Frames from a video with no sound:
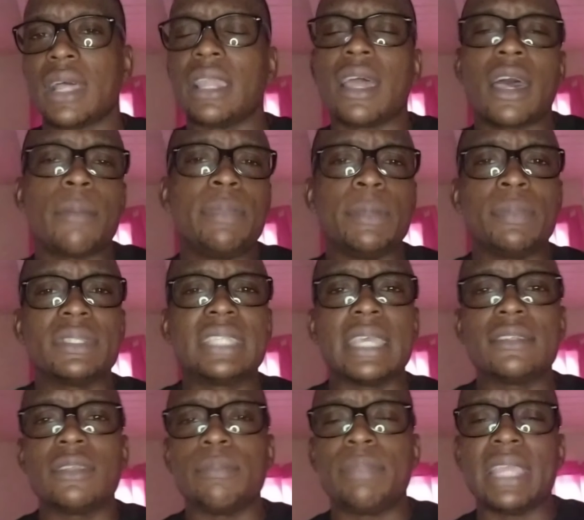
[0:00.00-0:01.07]
A lot of people
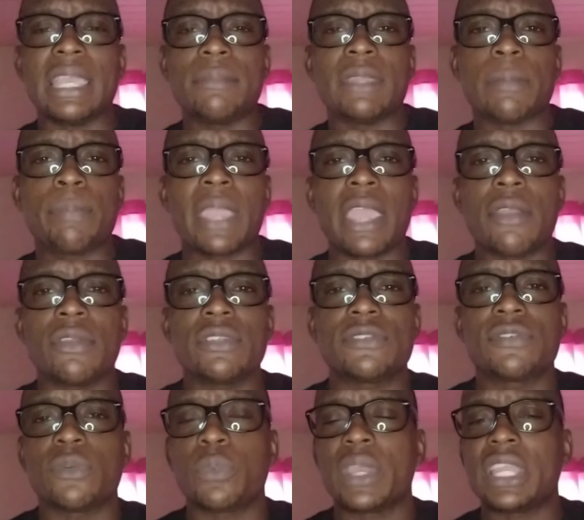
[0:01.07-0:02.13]
tend to blame their
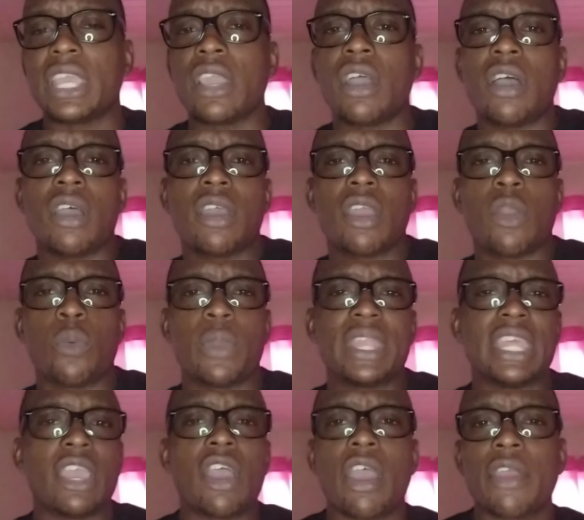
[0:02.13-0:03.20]
parents for where they are and
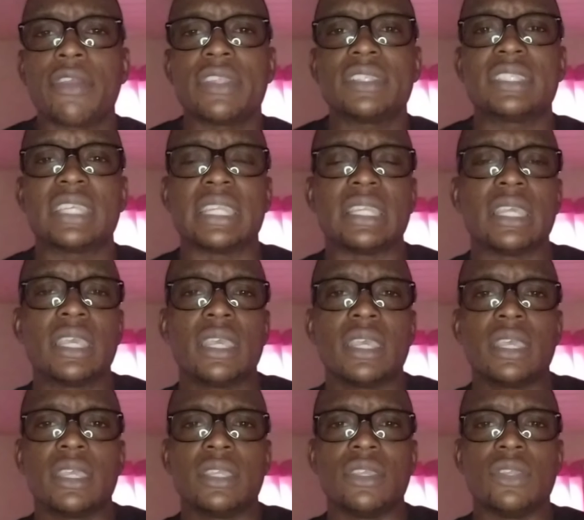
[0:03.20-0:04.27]
where they aren't, and
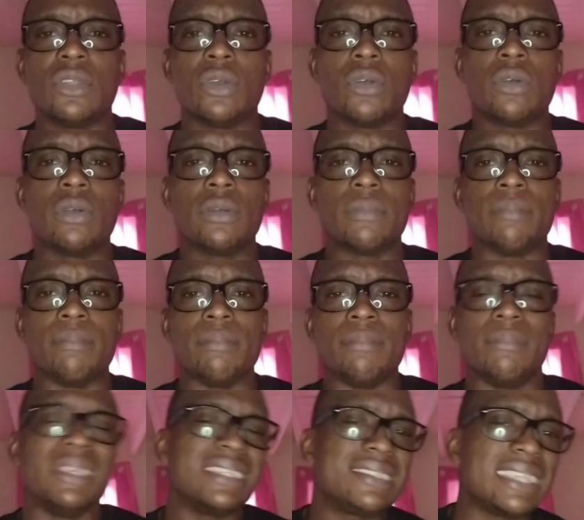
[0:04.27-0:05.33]

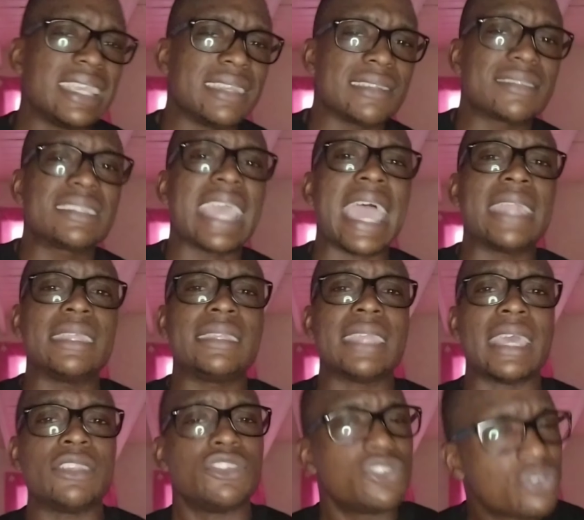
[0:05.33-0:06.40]
misunderstanding
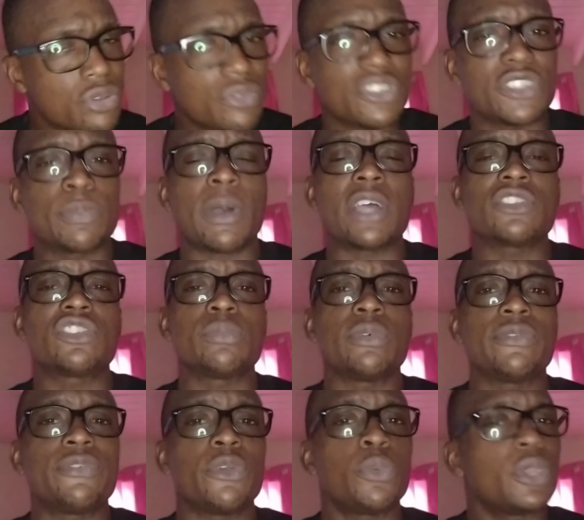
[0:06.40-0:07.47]
that you're
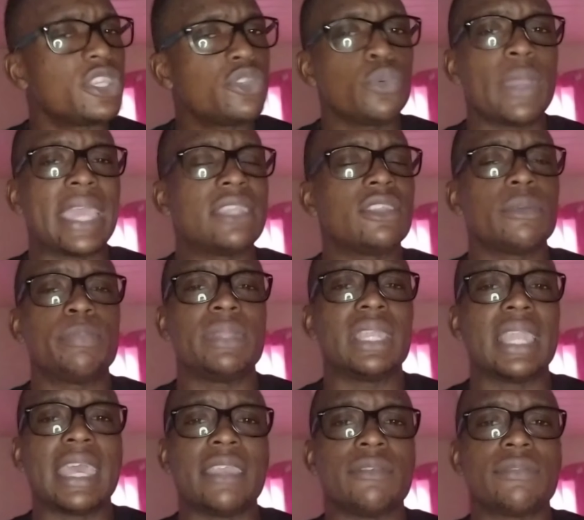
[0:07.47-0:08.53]
responsible for where you end up
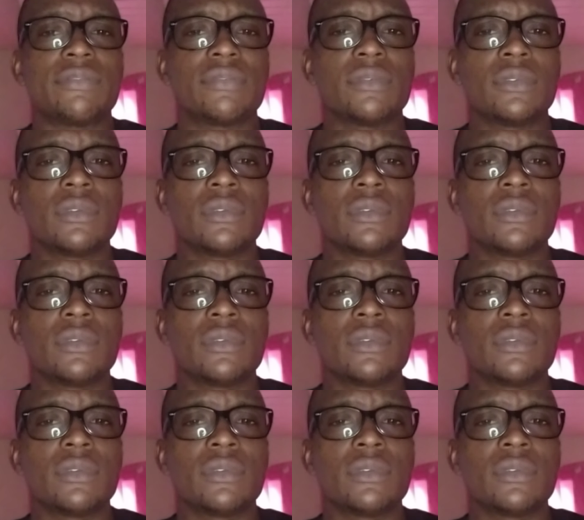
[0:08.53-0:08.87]
in life.